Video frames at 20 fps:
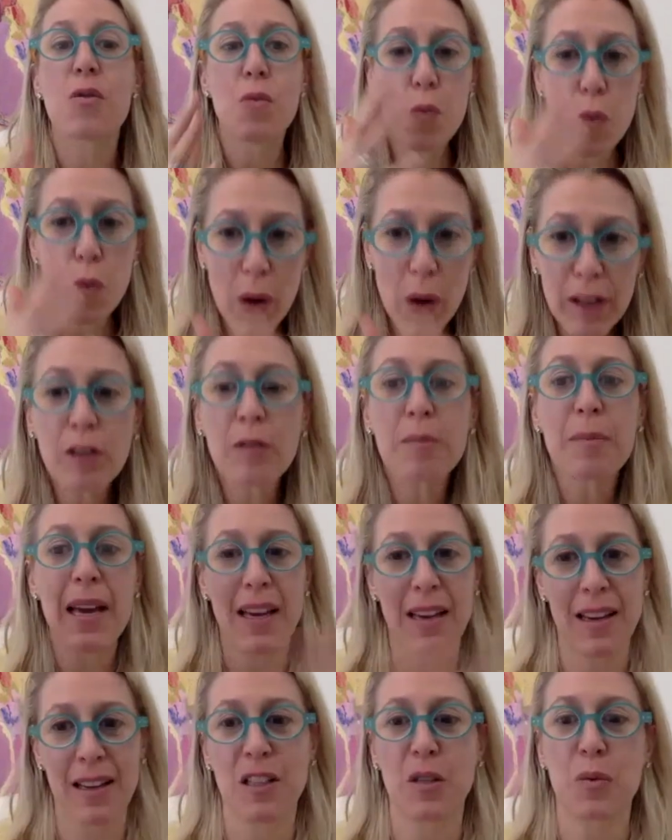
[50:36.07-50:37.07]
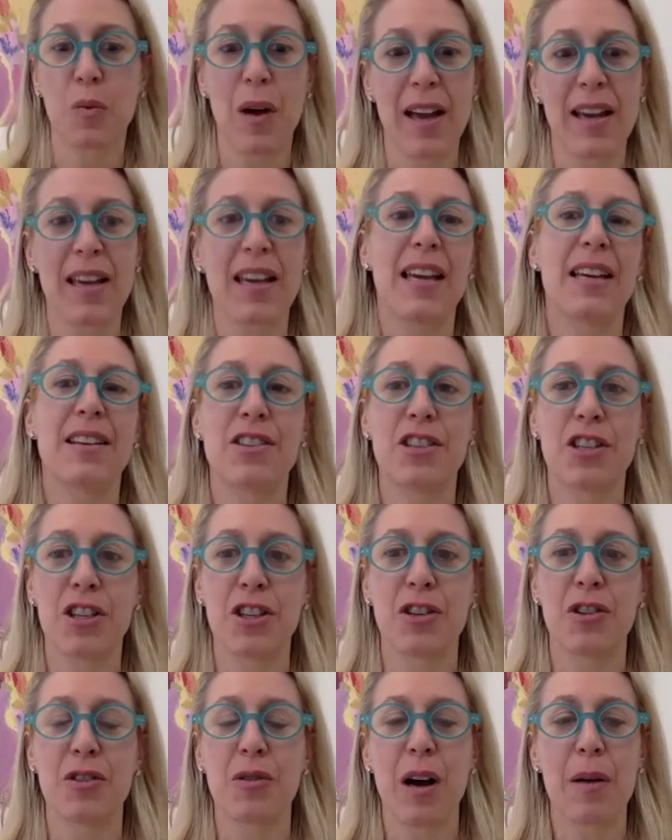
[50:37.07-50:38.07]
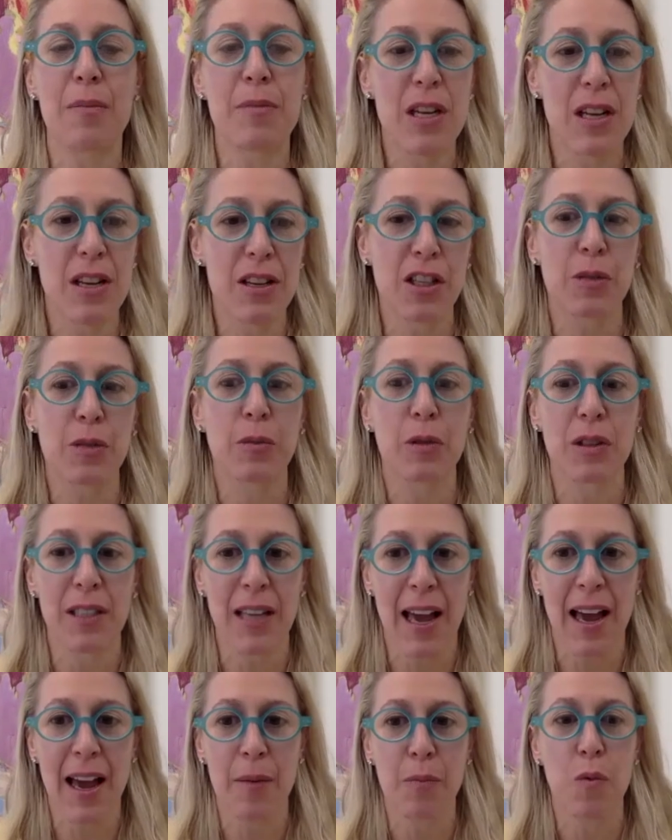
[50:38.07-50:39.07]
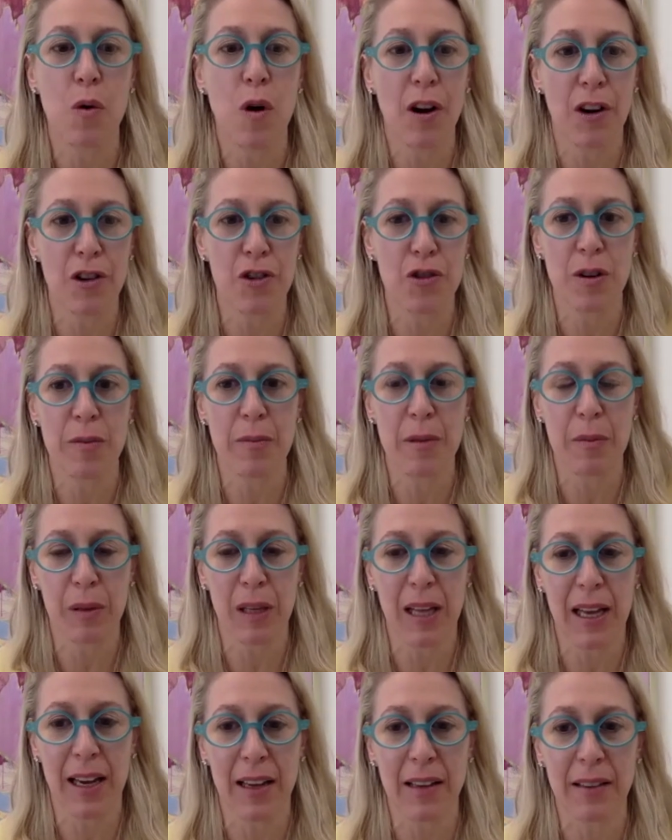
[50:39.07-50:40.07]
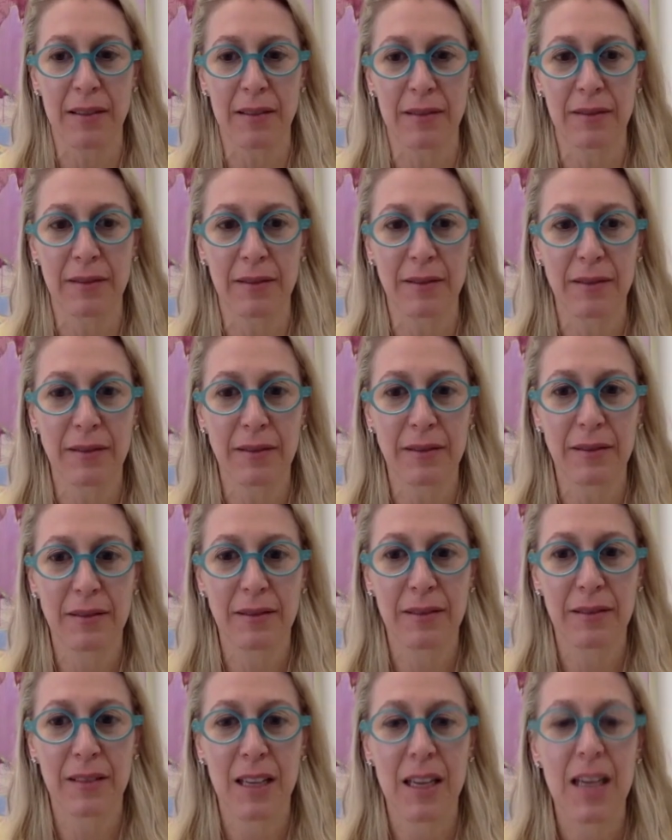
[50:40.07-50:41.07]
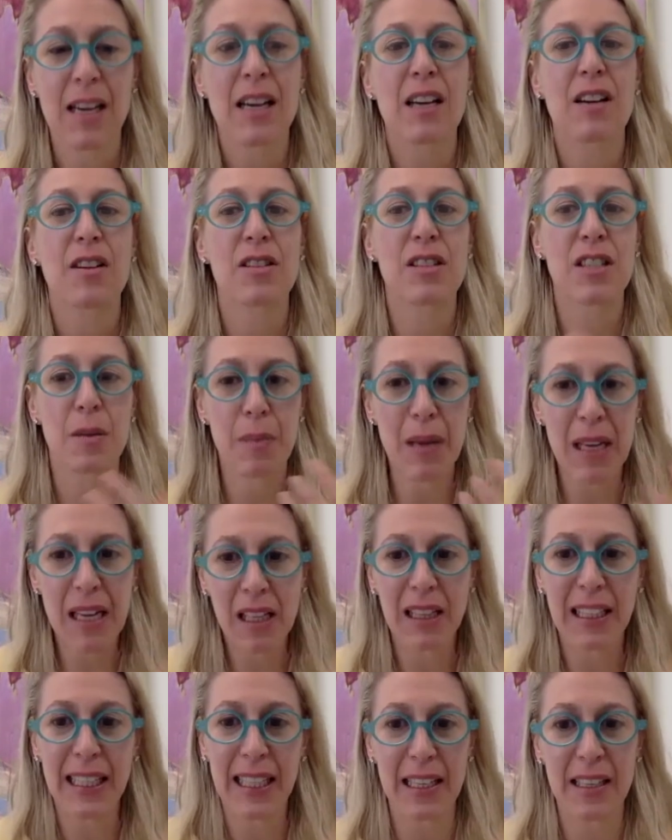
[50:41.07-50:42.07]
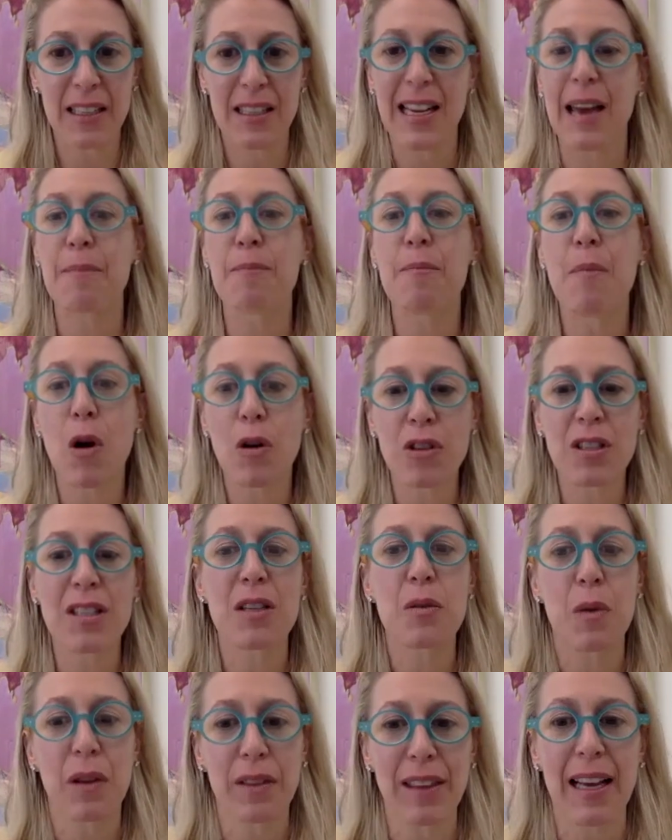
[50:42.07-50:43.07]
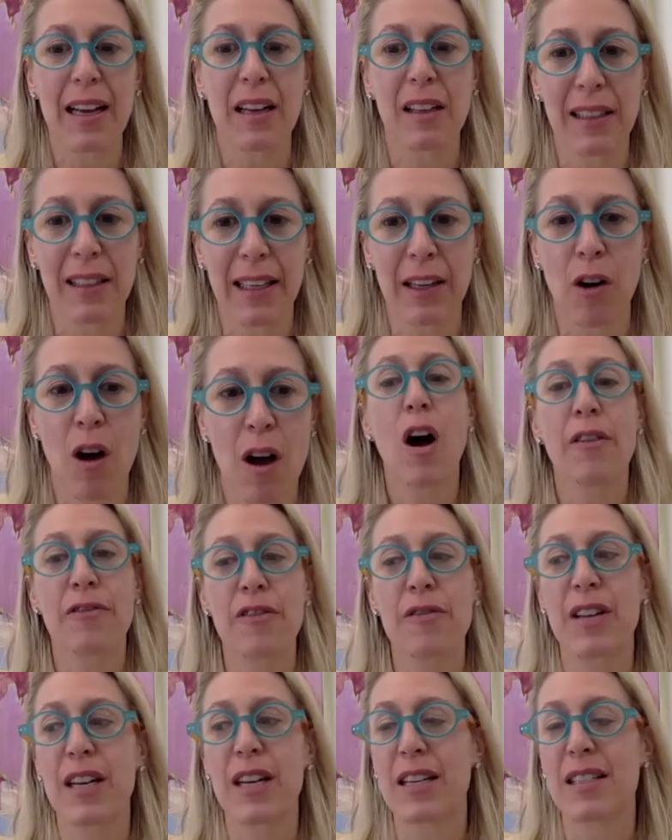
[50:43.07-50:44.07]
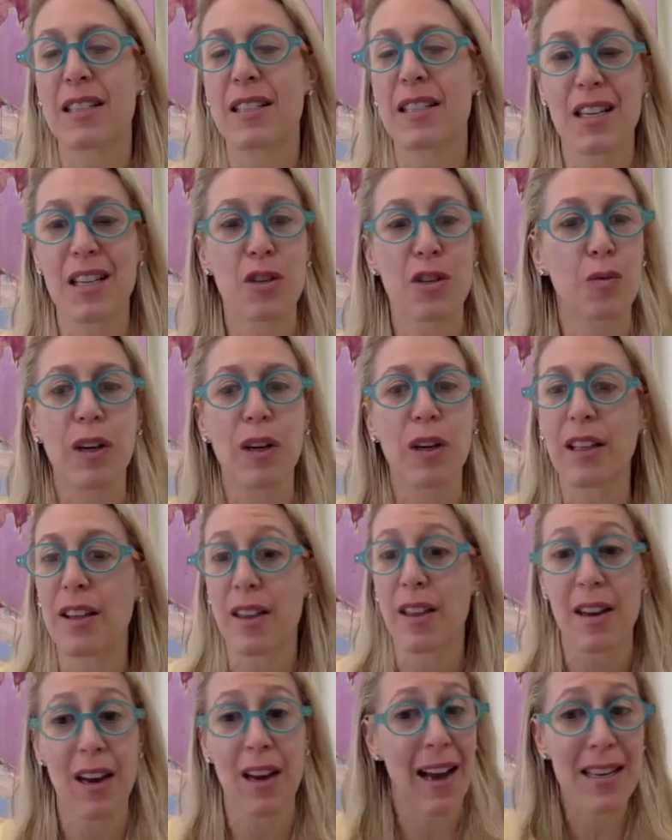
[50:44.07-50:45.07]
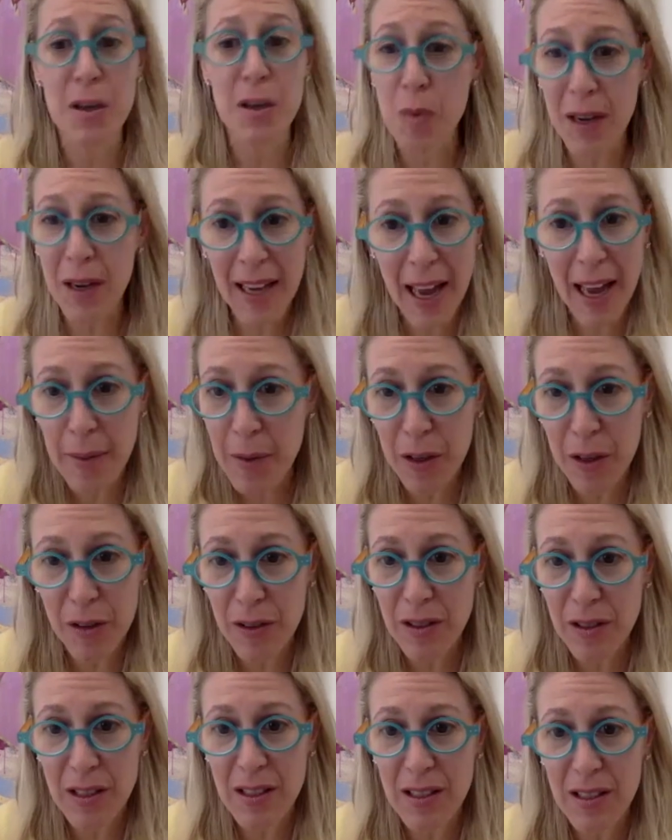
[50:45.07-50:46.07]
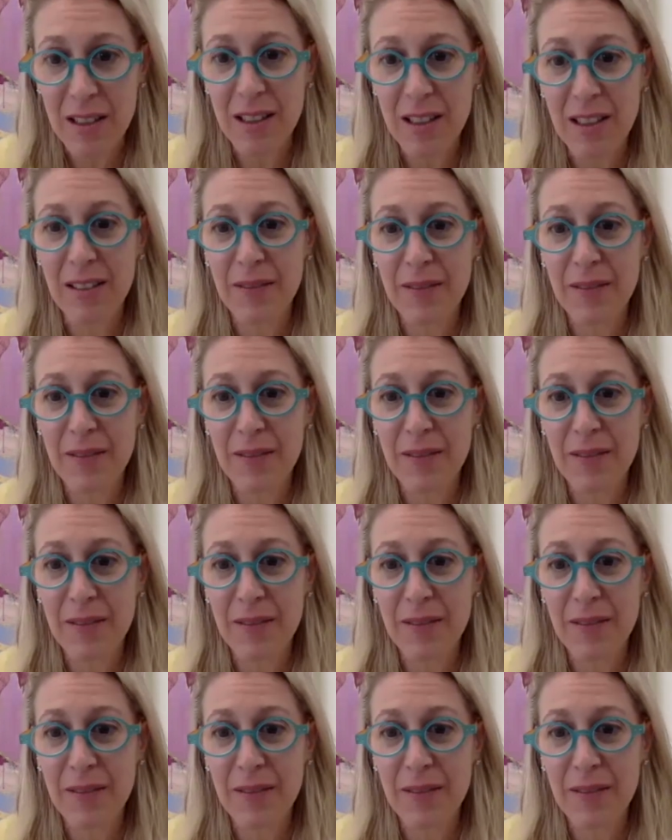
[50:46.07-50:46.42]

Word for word: will make its way into a municipal tap water treatment plant to be cleaned. And mostly what they clean off of it is, is really the ninety-one chemicals,